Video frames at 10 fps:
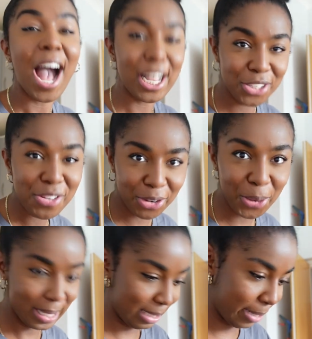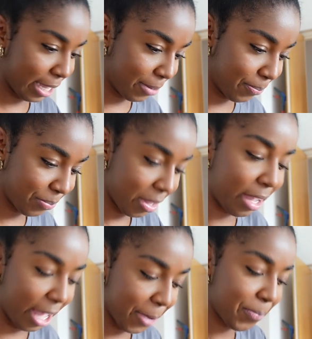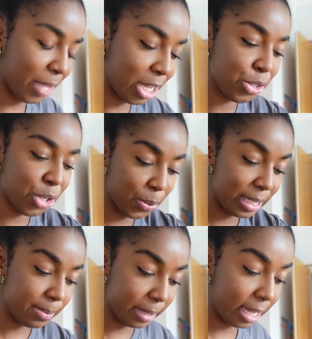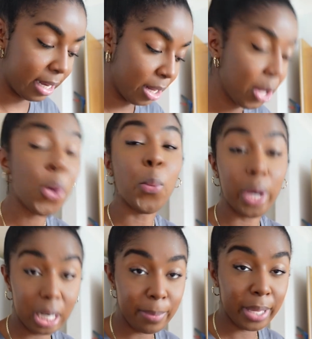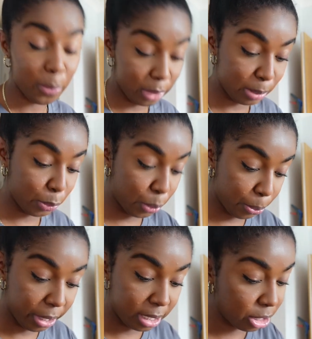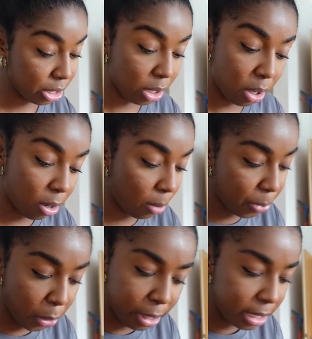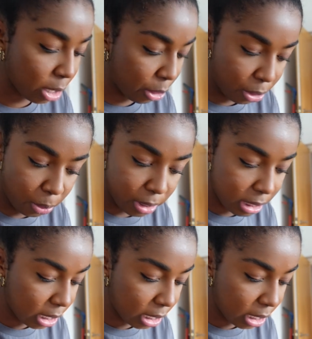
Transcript: I don't even know where to begin. Okay, I do know where to begin. We're gonna begin with some cornbread just on its own. We're